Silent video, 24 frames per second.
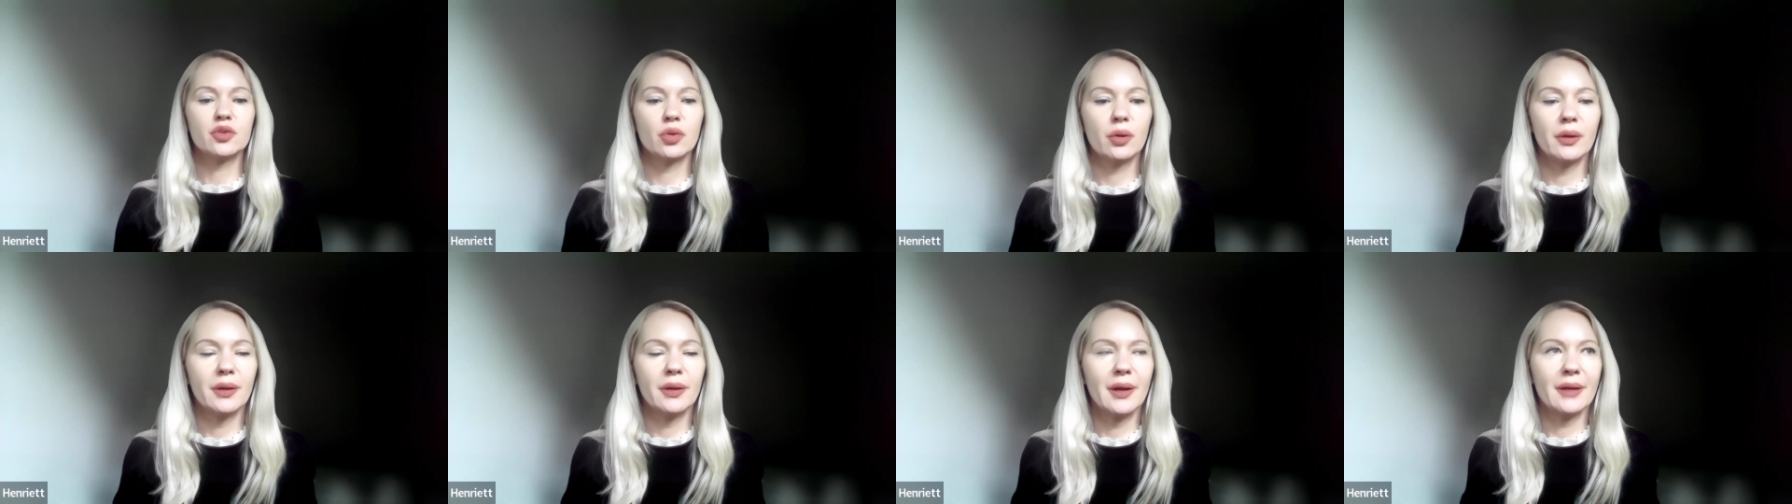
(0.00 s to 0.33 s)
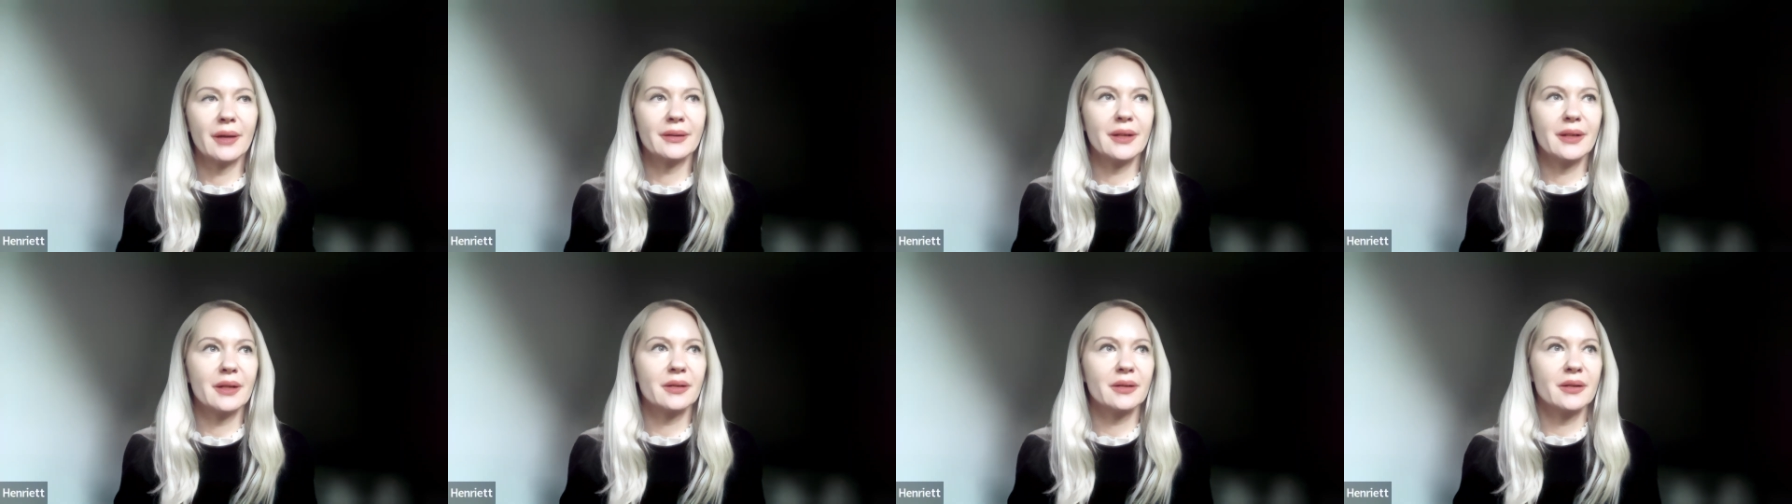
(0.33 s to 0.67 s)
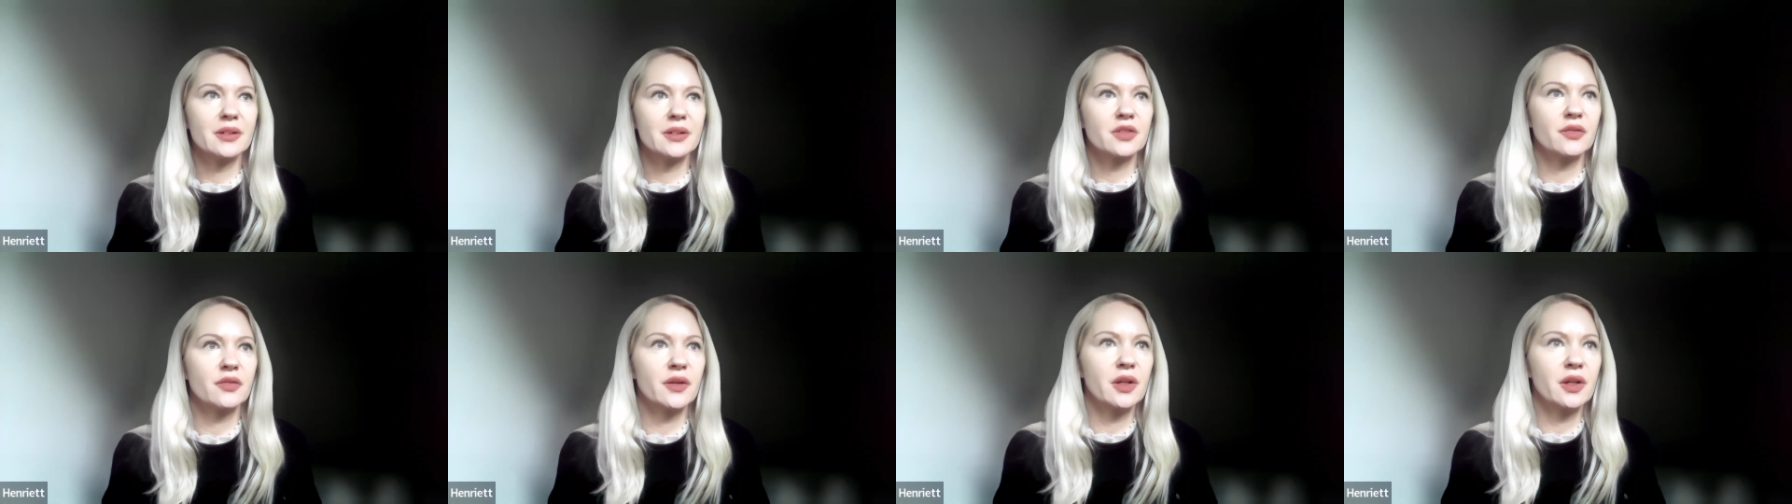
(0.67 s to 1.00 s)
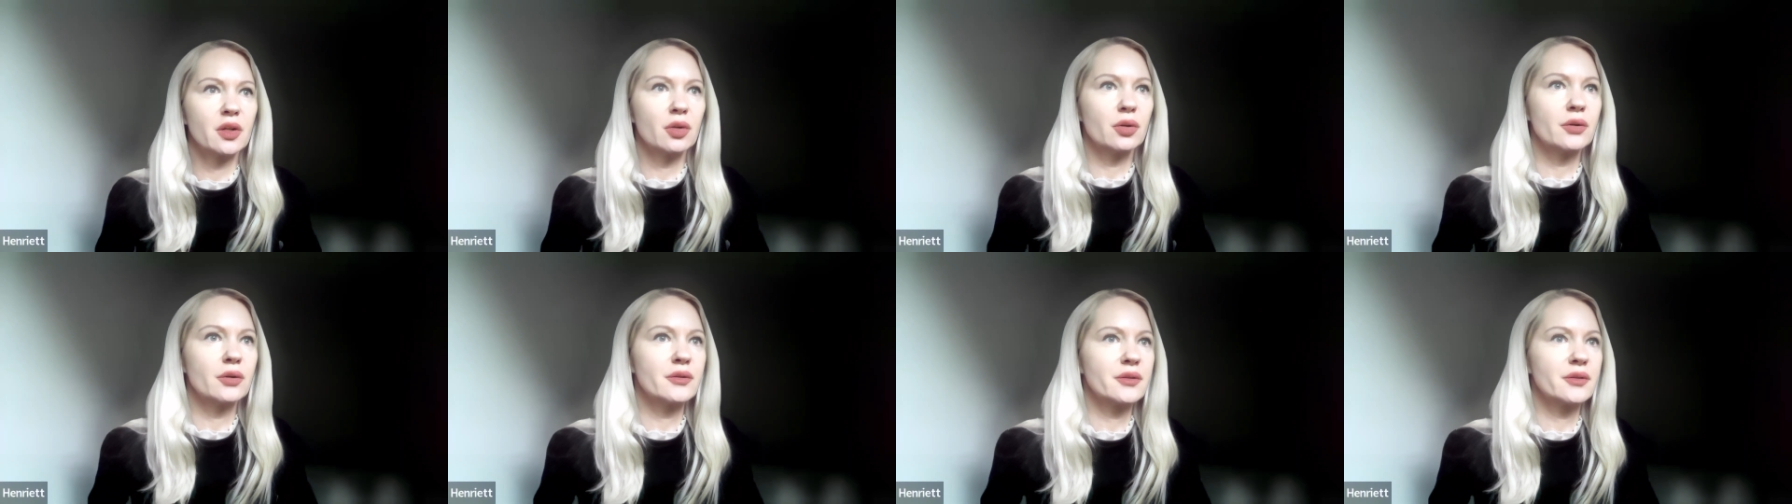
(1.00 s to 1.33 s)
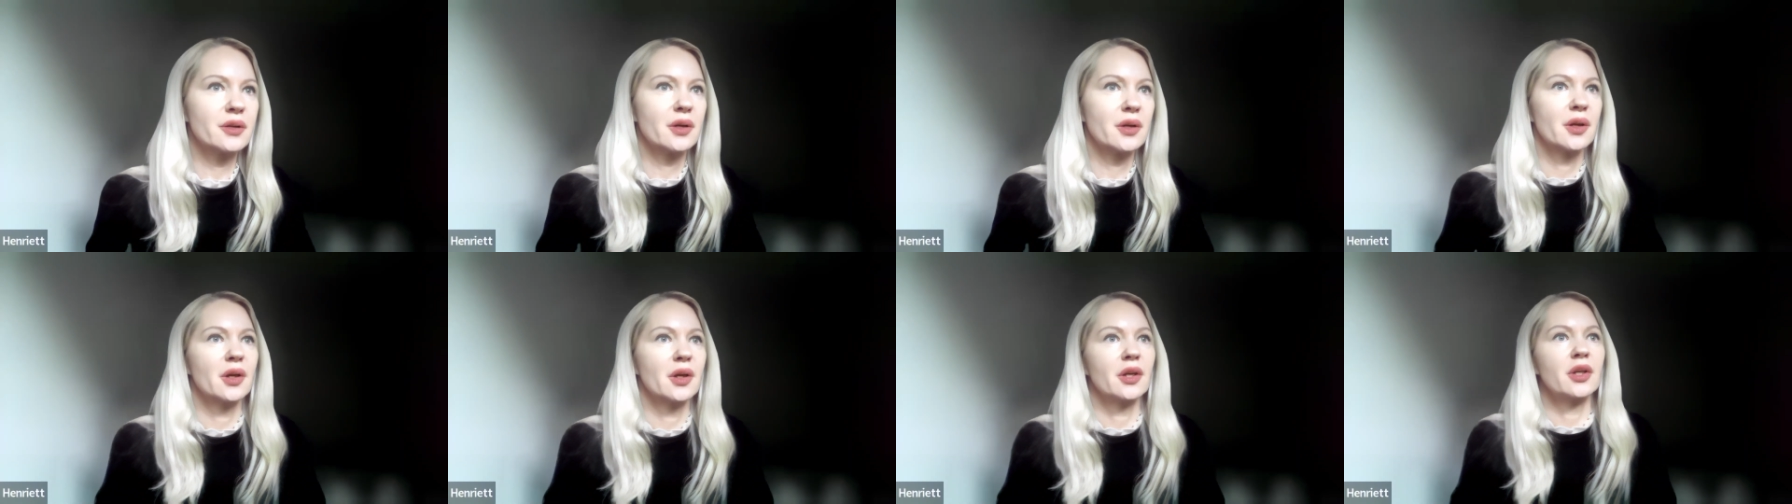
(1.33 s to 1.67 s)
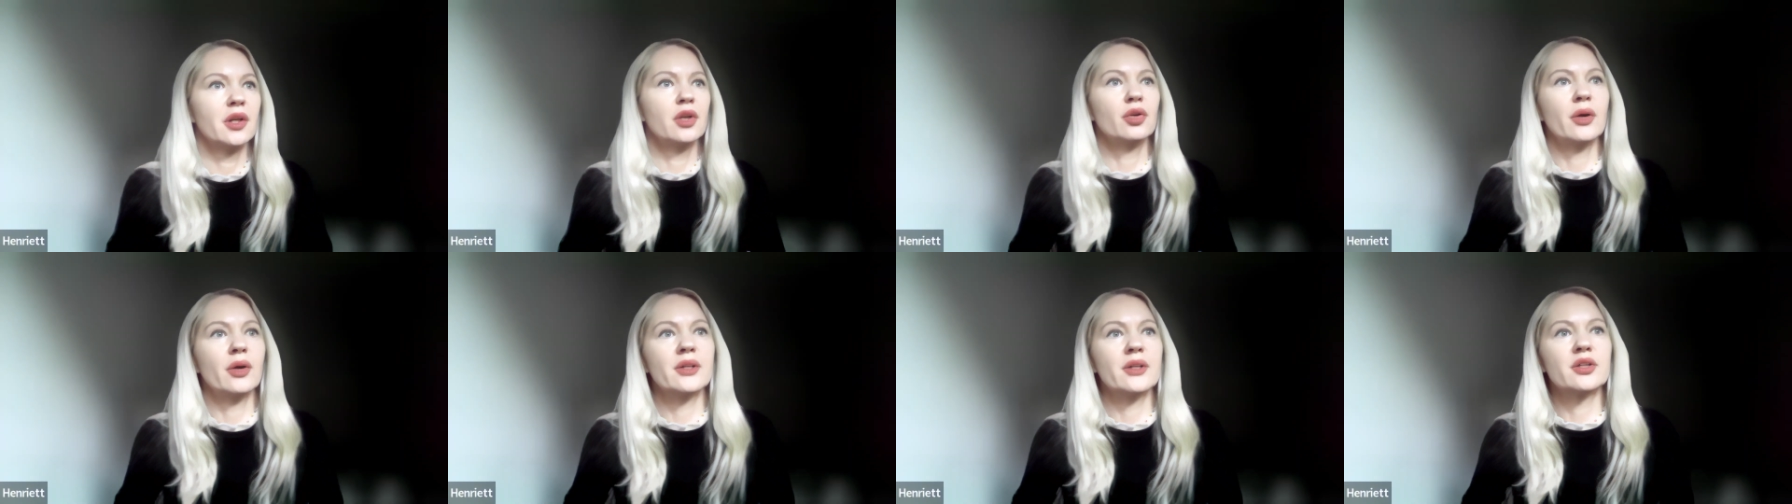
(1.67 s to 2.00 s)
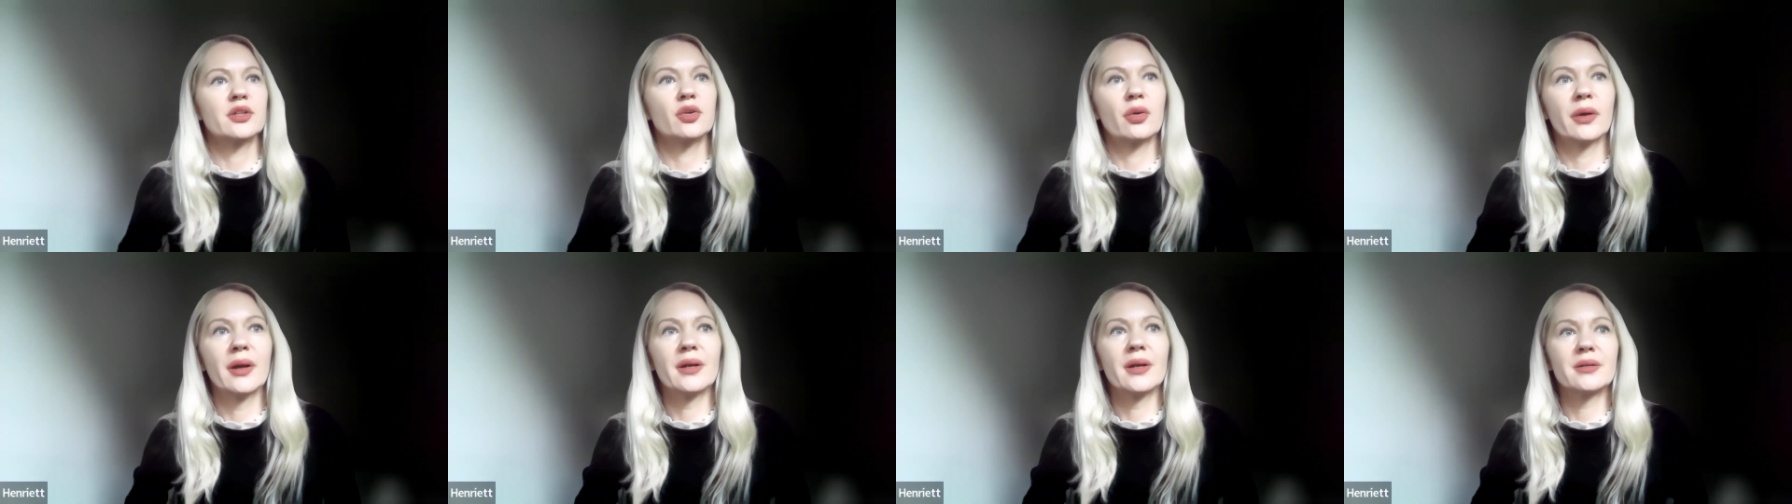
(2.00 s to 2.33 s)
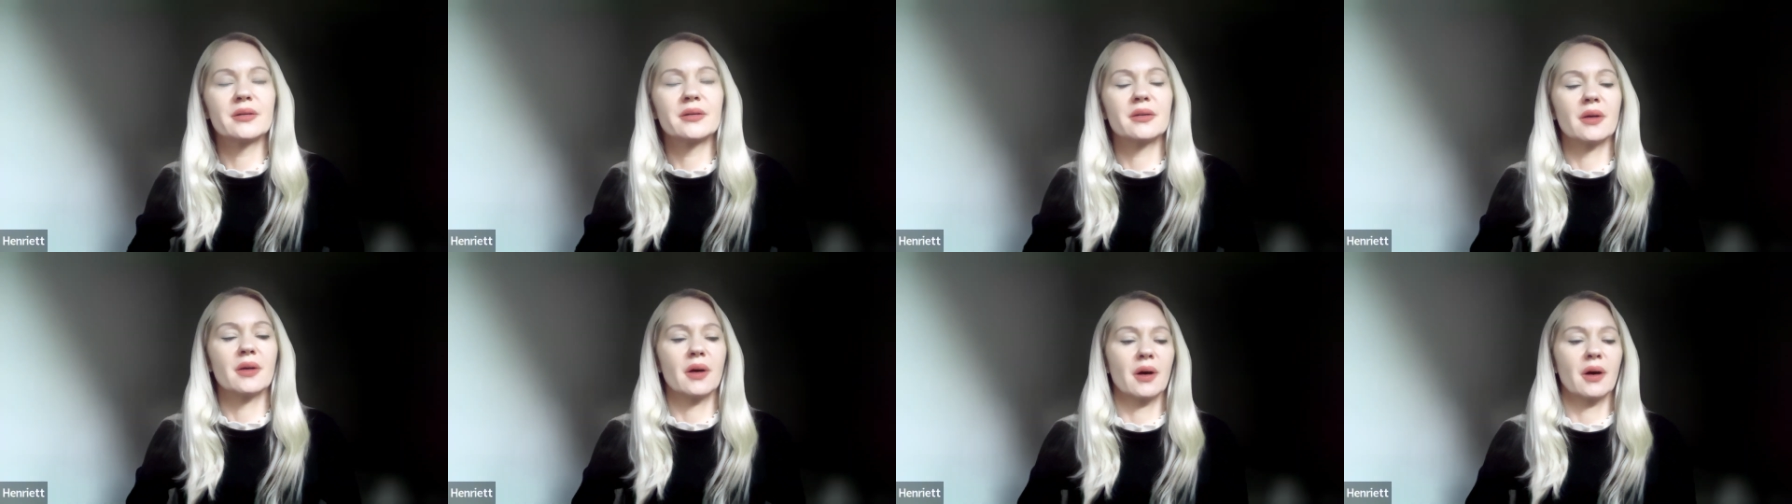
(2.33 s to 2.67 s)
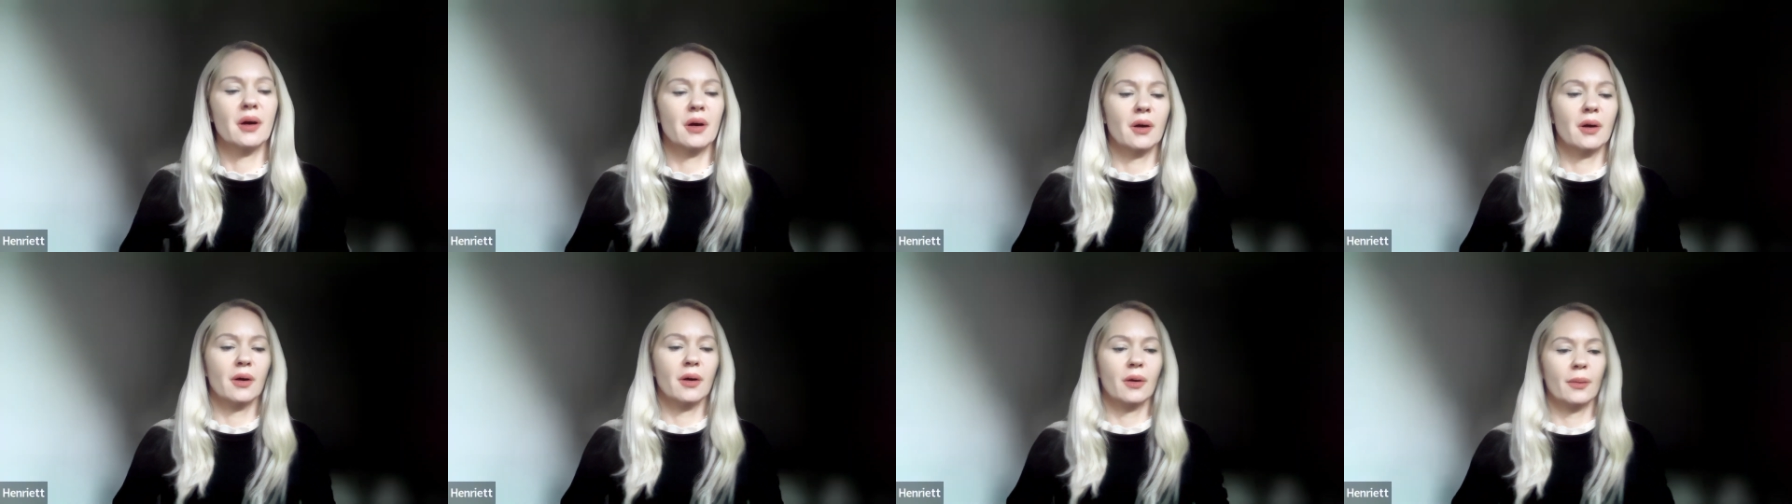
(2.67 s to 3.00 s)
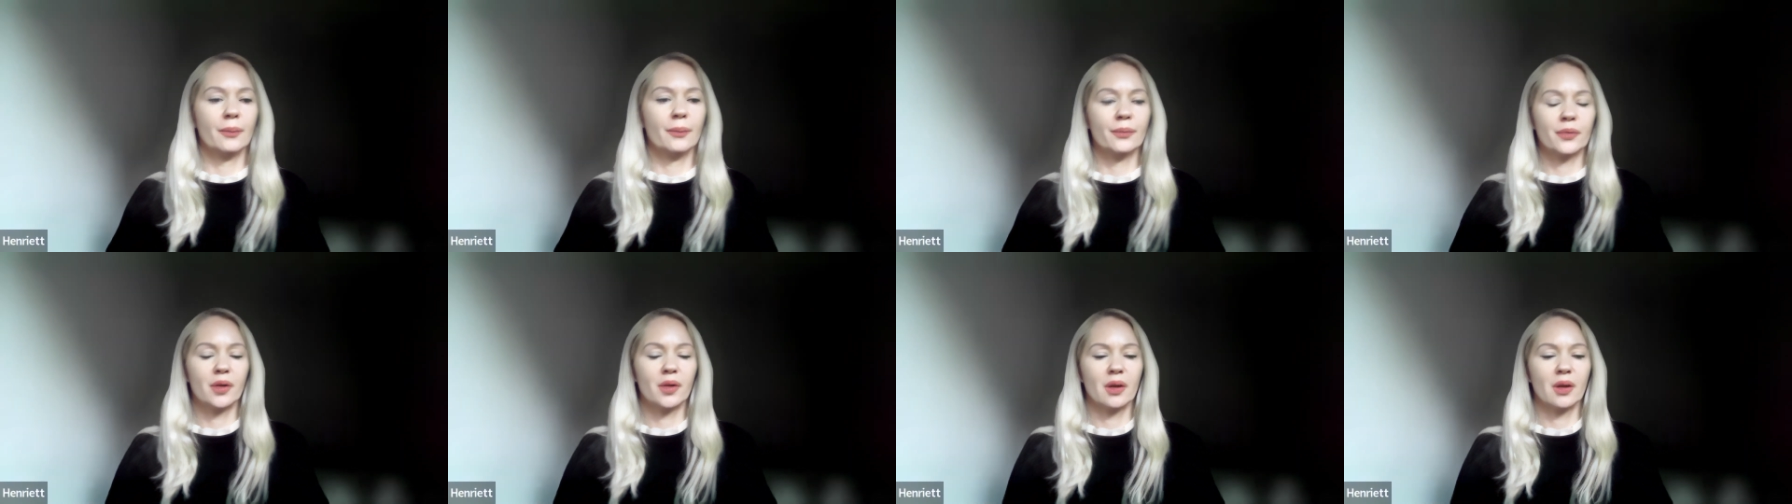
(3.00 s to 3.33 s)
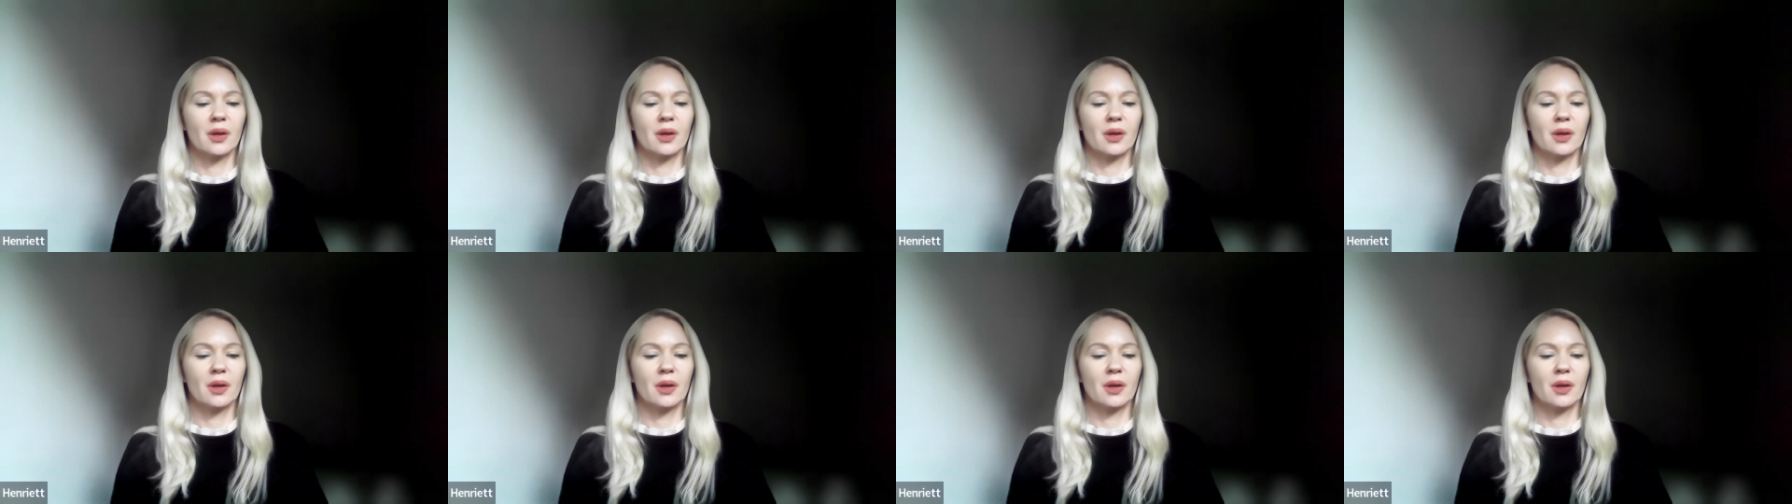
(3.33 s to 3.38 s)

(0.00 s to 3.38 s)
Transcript: And I think this video was, you know, as long as um,